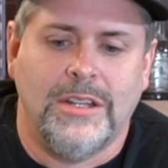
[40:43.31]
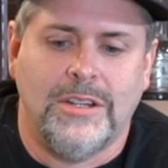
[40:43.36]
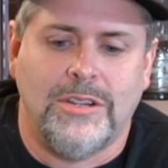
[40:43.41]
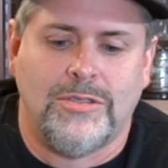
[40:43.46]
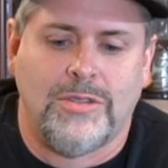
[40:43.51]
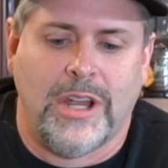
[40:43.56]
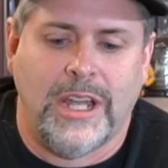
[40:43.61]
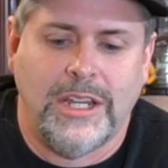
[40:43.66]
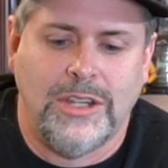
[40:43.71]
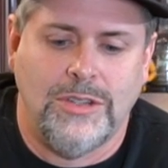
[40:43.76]

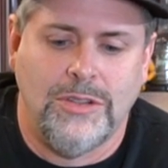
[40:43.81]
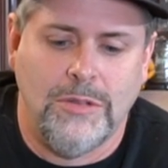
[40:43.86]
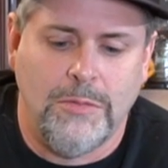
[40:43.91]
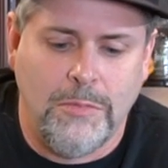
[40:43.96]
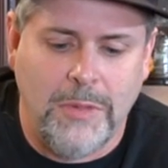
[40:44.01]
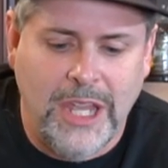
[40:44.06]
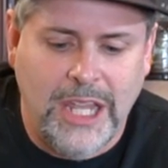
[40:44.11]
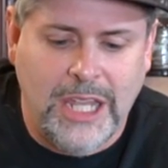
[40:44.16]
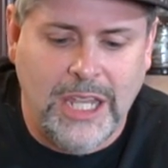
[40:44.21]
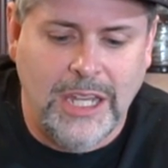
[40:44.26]
trying to
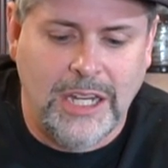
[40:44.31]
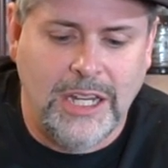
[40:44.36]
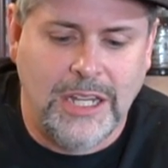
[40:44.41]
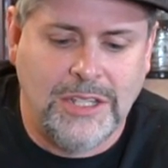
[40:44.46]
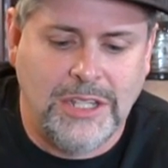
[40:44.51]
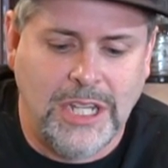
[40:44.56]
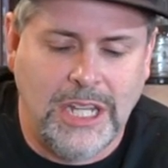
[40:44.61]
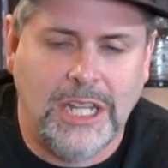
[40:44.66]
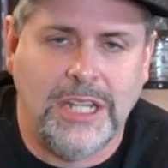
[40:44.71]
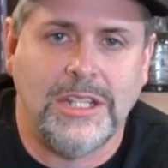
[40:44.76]
make it
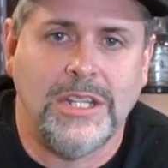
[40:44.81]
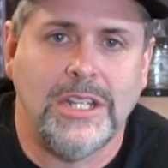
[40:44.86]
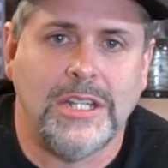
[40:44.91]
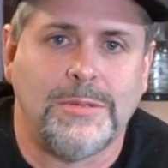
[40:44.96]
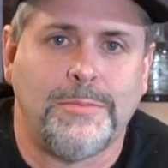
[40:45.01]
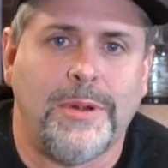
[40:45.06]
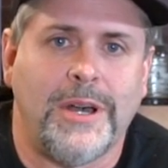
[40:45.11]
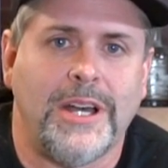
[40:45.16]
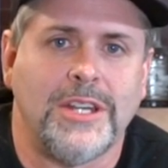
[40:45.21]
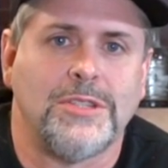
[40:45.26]
as easy as
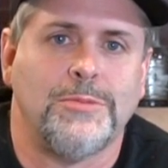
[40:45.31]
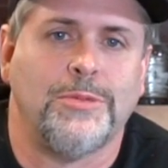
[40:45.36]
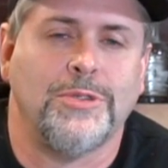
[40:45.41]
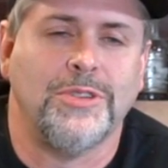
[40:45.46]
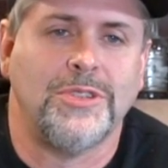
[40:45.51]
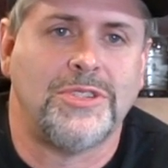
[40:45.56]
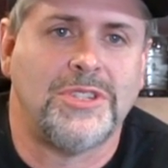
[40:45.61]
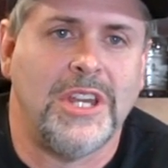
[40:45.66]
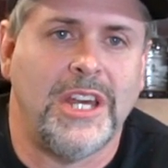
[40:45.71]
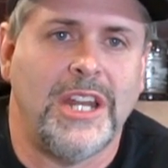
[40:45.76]
possible
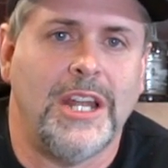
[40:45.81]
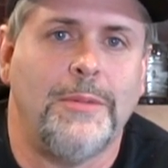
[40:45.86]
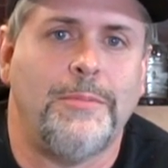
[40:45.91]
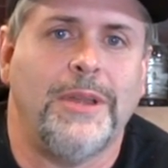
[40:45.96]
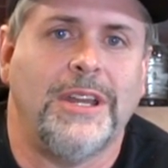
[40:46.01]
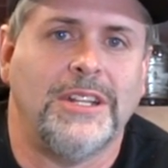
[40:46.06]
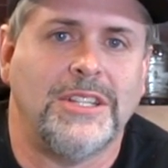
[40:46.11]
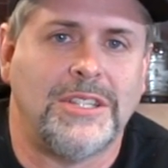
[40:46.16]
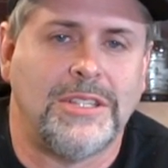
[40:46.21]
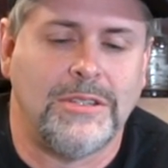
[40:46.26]
to set up,
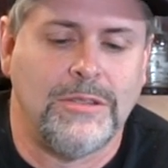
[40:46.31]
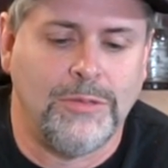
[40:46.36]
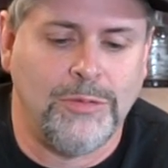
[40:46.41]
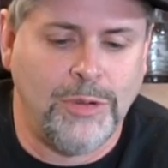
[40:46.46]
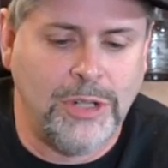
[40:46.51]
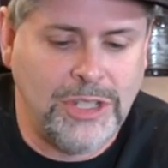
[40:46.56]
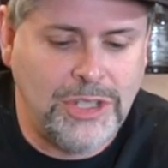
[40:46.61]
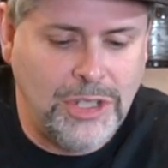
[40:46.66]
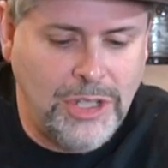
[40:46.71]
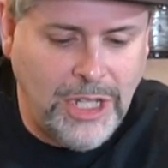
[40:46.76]
and
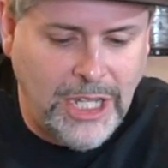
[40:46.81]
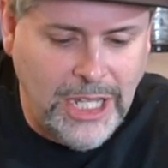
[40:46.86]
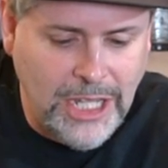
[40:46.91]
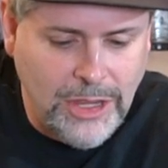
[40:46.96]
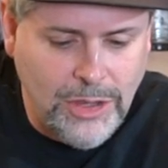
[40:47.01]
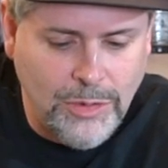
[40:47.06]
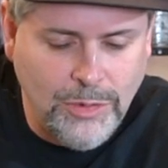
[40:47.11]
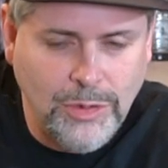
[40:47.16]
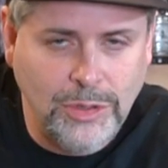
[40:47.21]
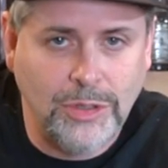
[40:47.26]
once you
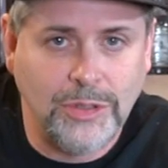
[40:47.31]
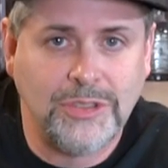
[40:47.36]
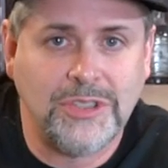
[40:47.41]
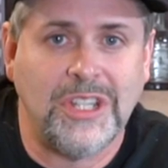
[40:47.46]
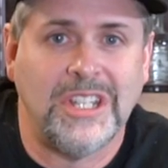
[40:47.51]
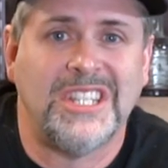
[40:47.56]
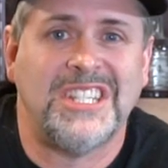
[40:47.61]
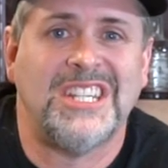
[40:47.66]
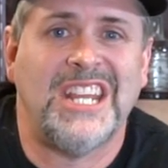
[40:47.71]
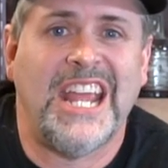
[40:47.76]
get the rules,
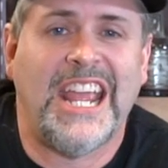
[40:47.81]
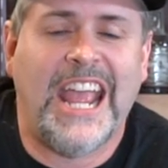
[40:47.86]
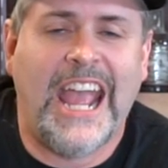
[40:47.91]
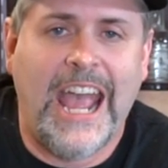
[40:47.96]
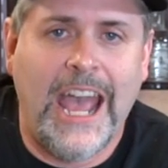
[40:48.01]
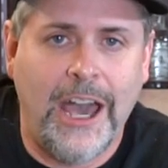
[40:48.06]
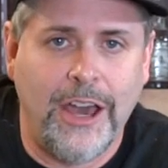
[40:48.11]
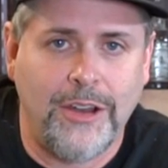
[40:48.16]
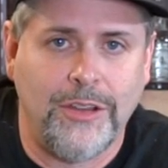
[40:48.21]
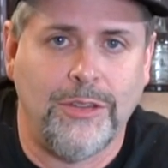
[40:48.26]
to stay
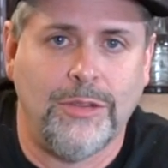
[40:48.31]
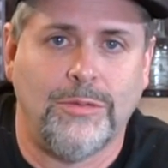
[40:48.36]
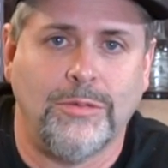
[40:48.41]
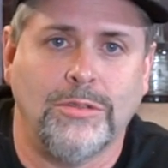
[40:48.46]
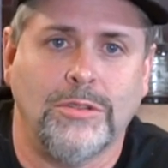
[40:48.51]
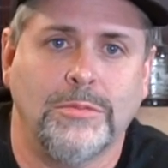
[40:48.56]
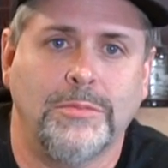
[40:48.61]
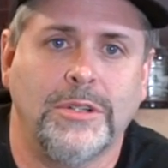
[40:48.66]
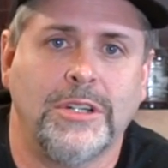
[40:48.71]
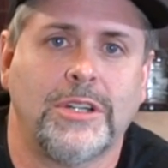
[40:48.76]
out of the
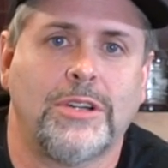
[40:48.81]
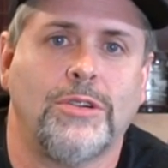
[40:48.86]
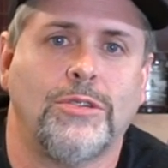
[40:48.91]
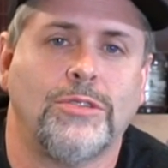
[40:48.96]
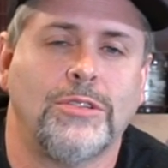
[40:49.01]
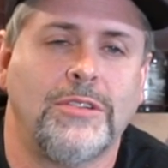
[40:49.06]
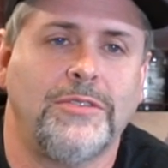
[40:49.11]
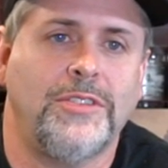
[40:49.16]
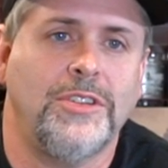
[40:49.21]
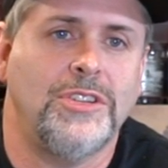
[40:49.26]
rule book,
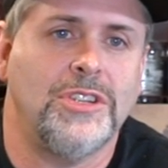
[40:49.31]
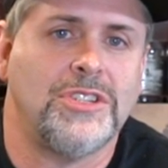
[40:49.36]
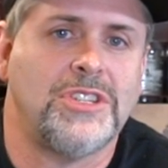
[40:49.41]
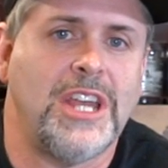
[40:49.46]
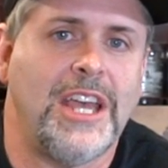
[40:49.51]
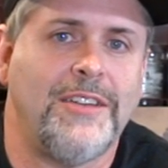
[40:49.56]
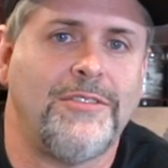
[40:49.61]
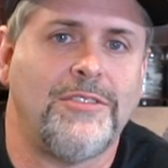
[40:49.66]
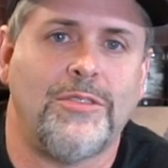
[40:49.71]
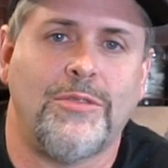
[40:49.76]
or if you just
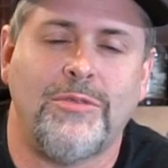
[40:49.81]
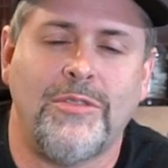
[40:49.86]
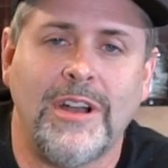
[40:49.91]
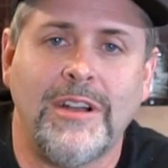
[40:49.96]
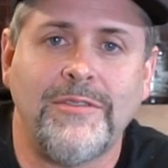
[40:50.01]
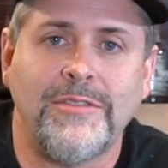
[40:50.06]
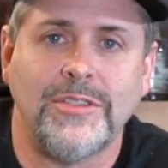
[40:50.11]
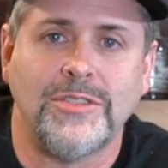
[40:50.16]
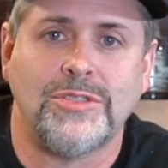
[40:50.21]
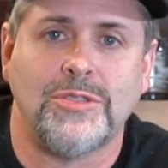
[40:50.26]
have to
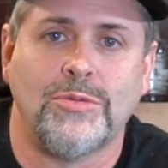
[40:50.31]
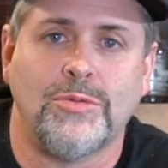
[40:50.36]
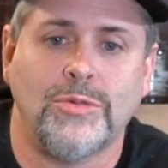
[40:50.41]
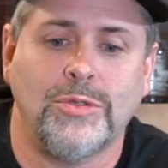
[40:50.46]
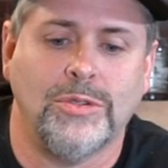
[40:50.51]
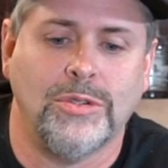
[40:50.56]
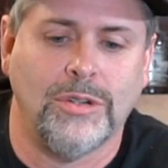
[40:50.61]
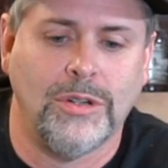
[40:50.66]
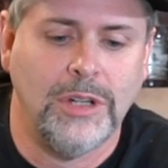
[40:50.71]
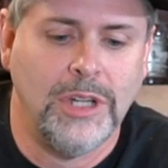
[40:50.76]
reference a
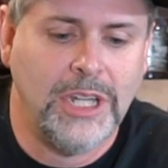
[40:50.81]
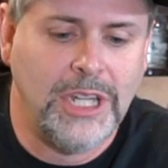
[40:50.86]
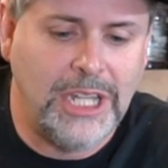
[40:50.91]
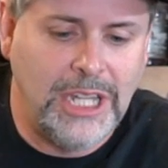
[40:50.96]
rule,